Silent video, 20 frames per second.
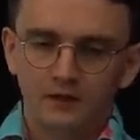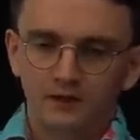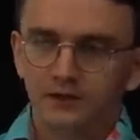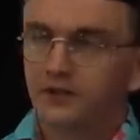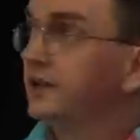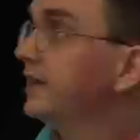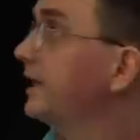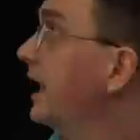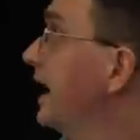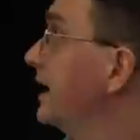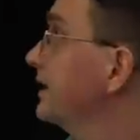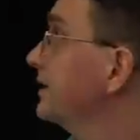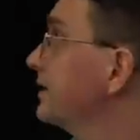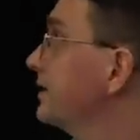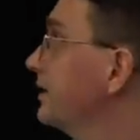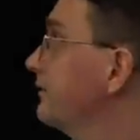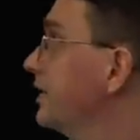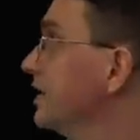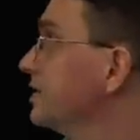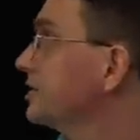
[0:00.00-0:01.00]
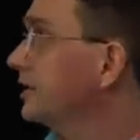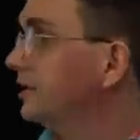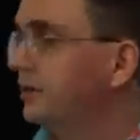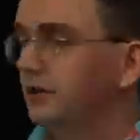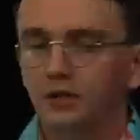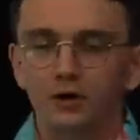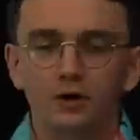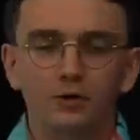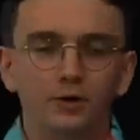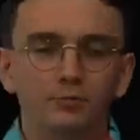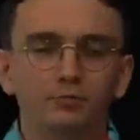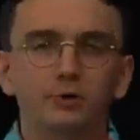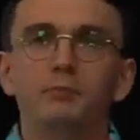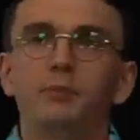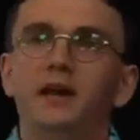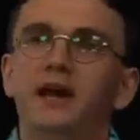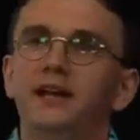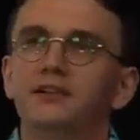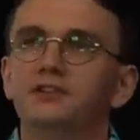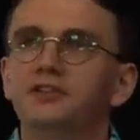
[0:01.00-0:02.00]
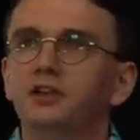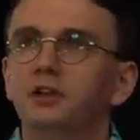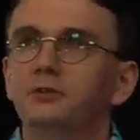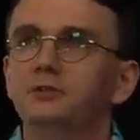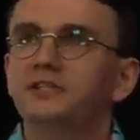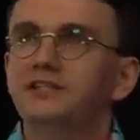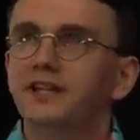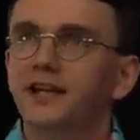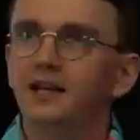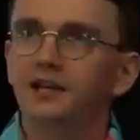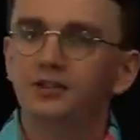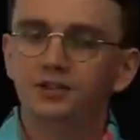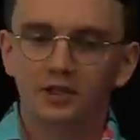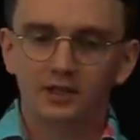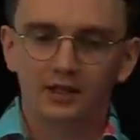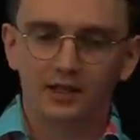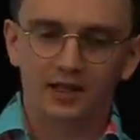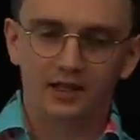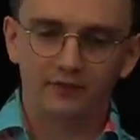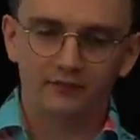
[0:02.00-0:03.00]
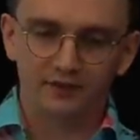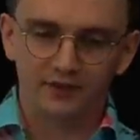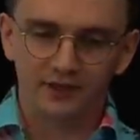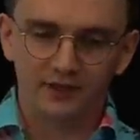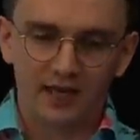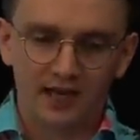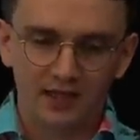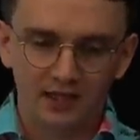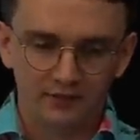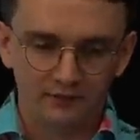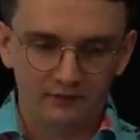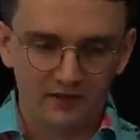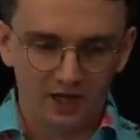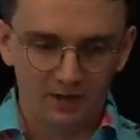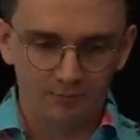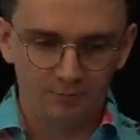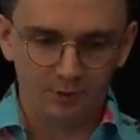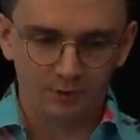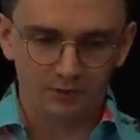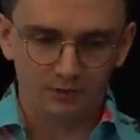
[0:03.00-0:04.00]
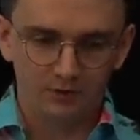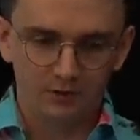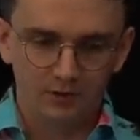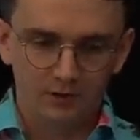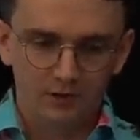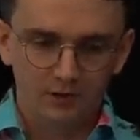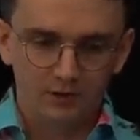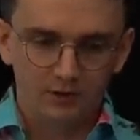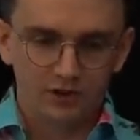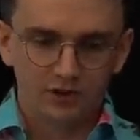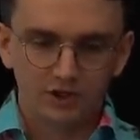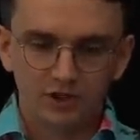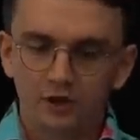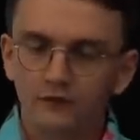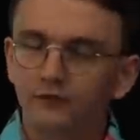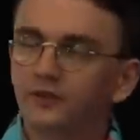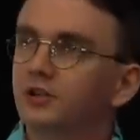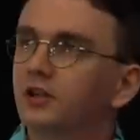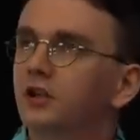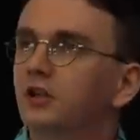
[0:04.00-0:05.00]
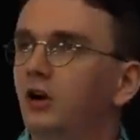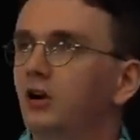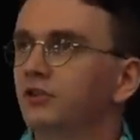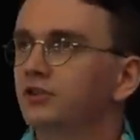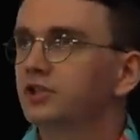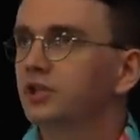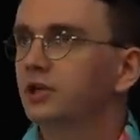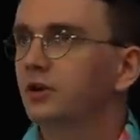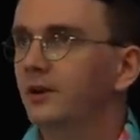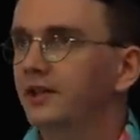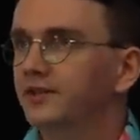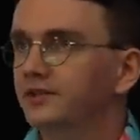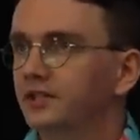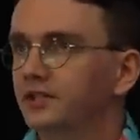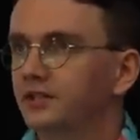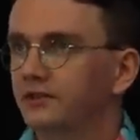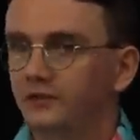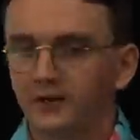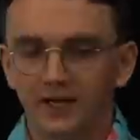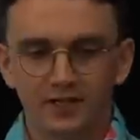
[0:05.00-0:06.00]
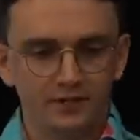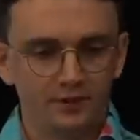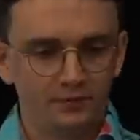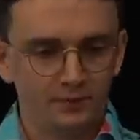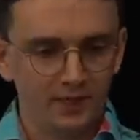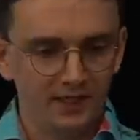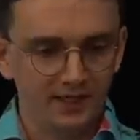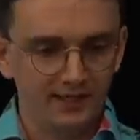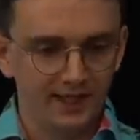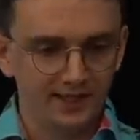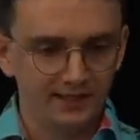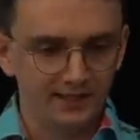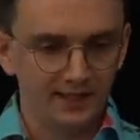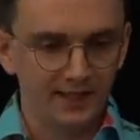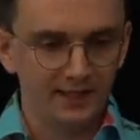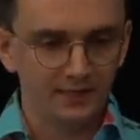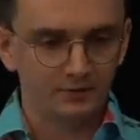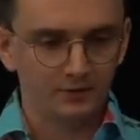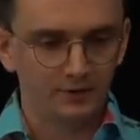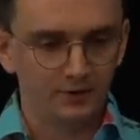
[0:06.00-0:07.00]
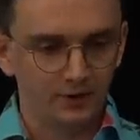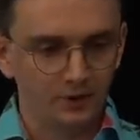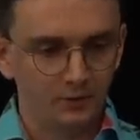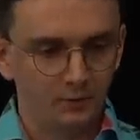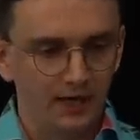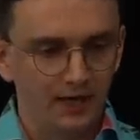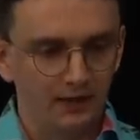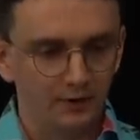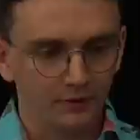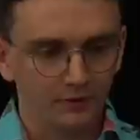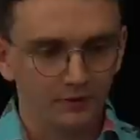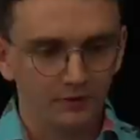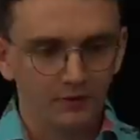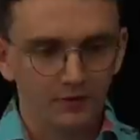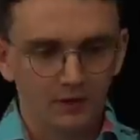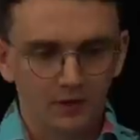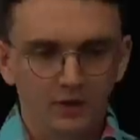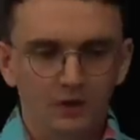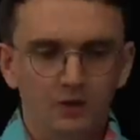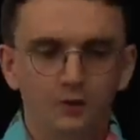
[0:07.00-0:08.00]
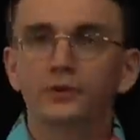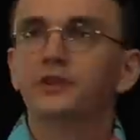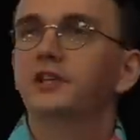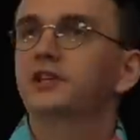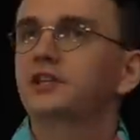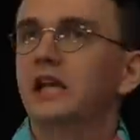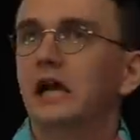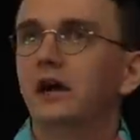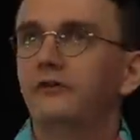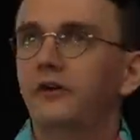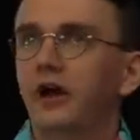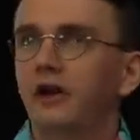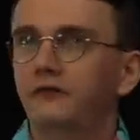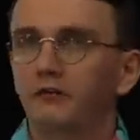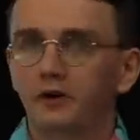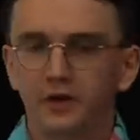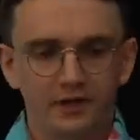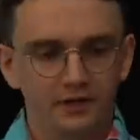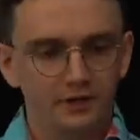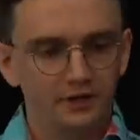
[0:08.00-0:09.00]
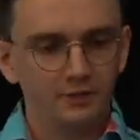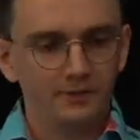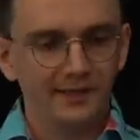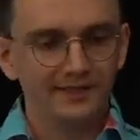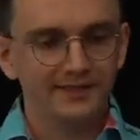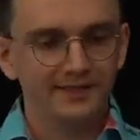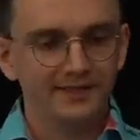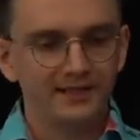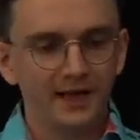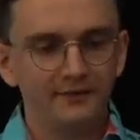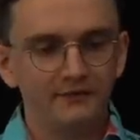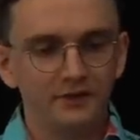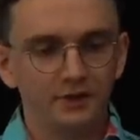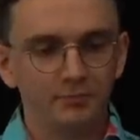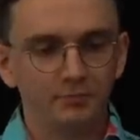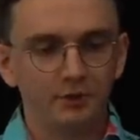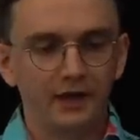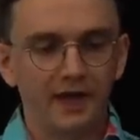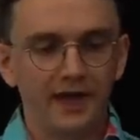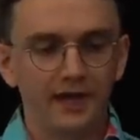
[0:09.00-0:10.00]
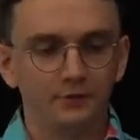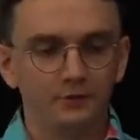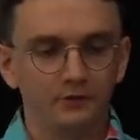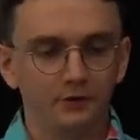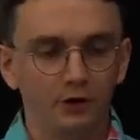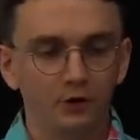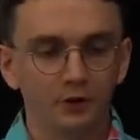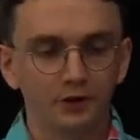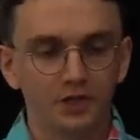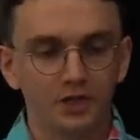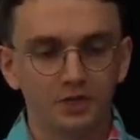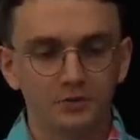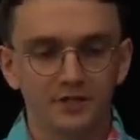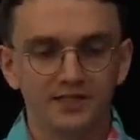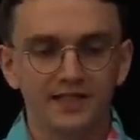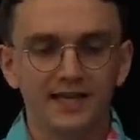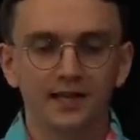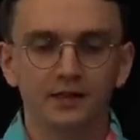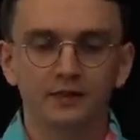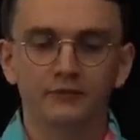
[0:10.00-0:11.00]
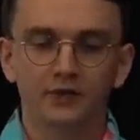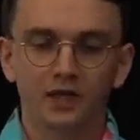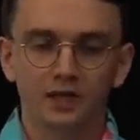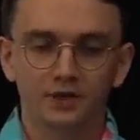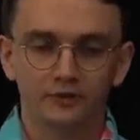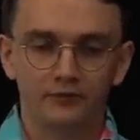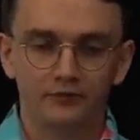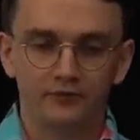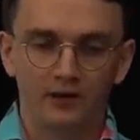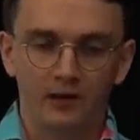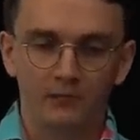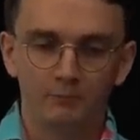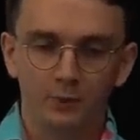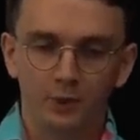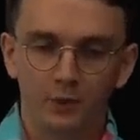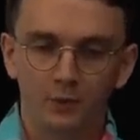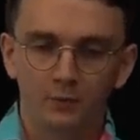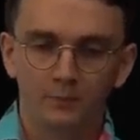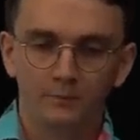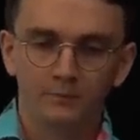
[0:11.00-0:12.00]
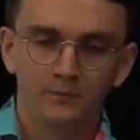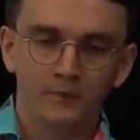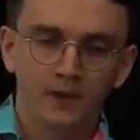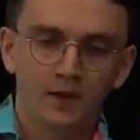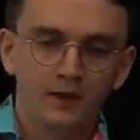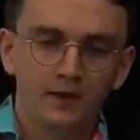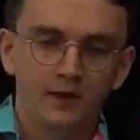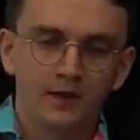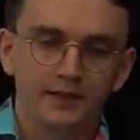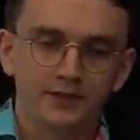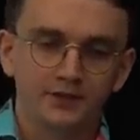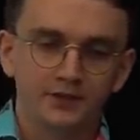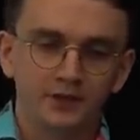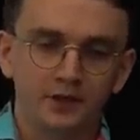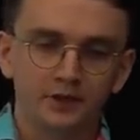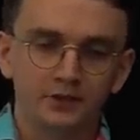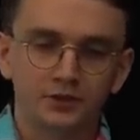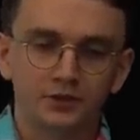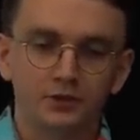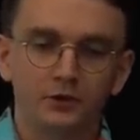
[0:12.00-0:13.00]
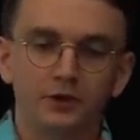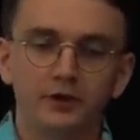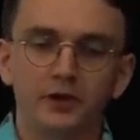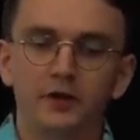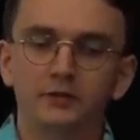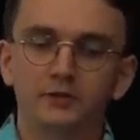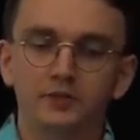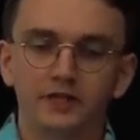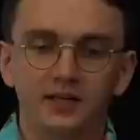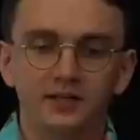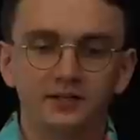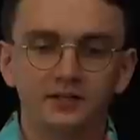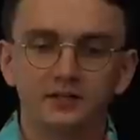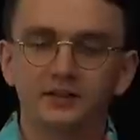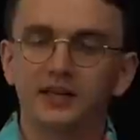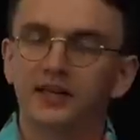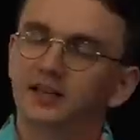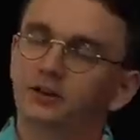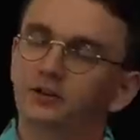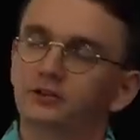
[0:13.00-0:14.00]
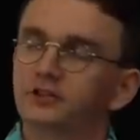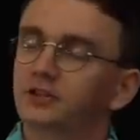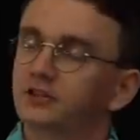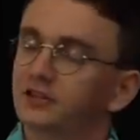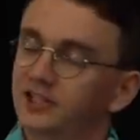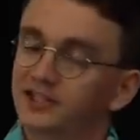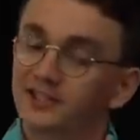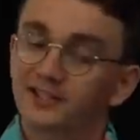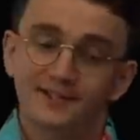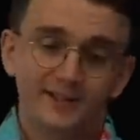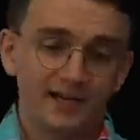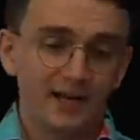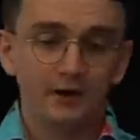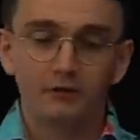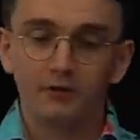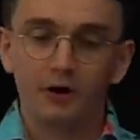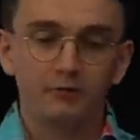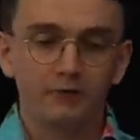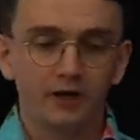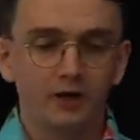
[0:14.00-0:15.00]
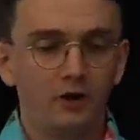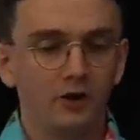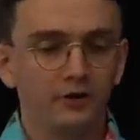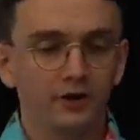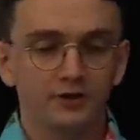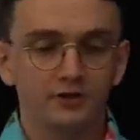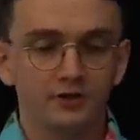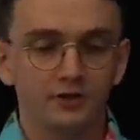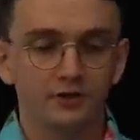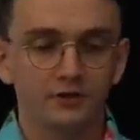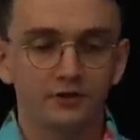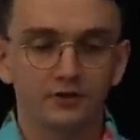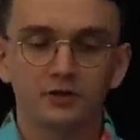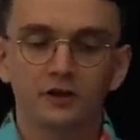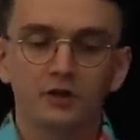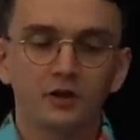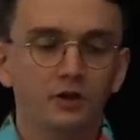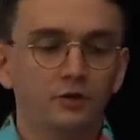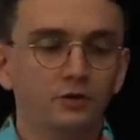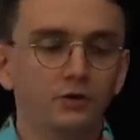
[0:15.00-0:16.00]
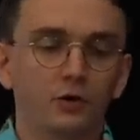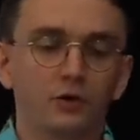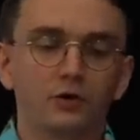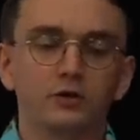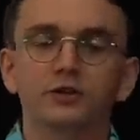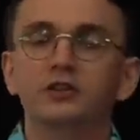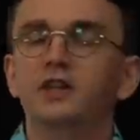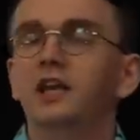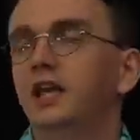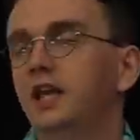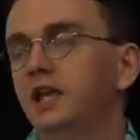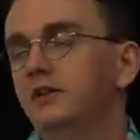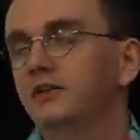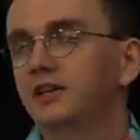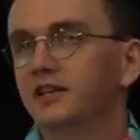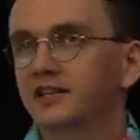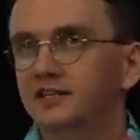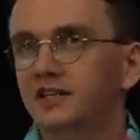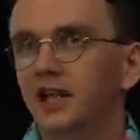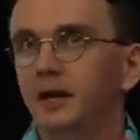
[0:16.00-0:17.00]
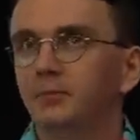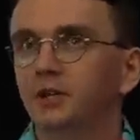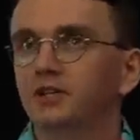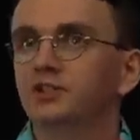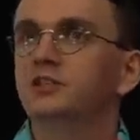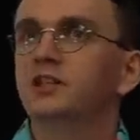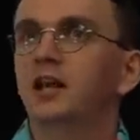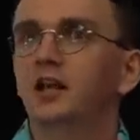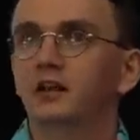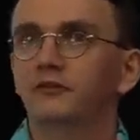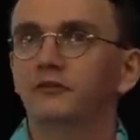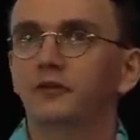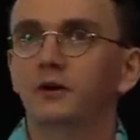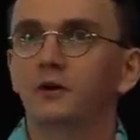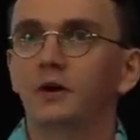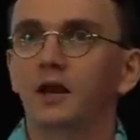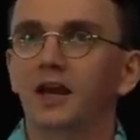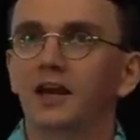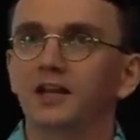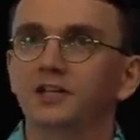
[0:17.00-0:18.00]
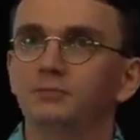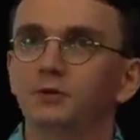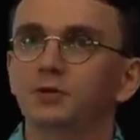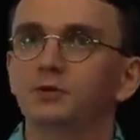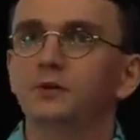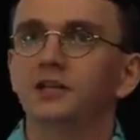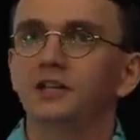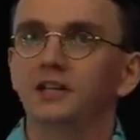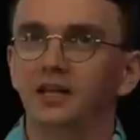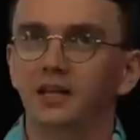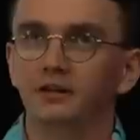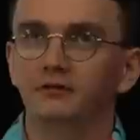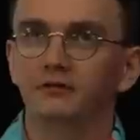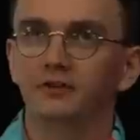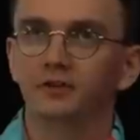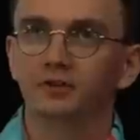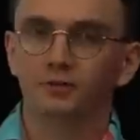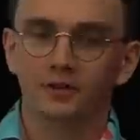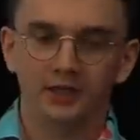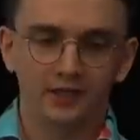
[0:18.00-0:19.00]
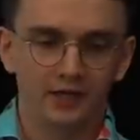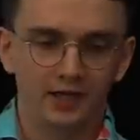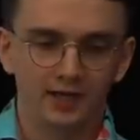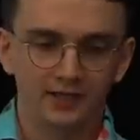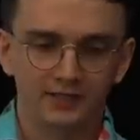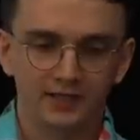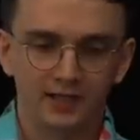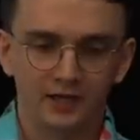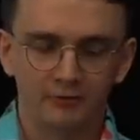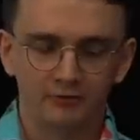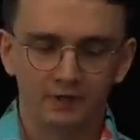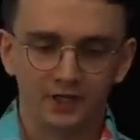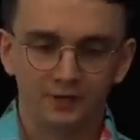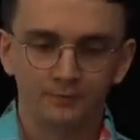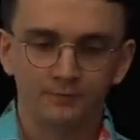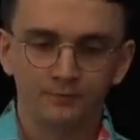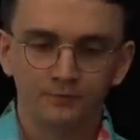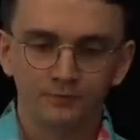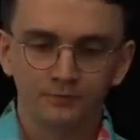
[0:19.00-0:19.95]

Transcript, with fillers: The 9th Division, who had prepared so diligently for the 9th of April, suffered the consequences of this three days later on the 12th, when the South African and 27th Brigade were ordered to attack the village of Fampoux at such short notice, they conducted zero reconnaissance, nor could they even establish telephone lines between the infantry and artillery.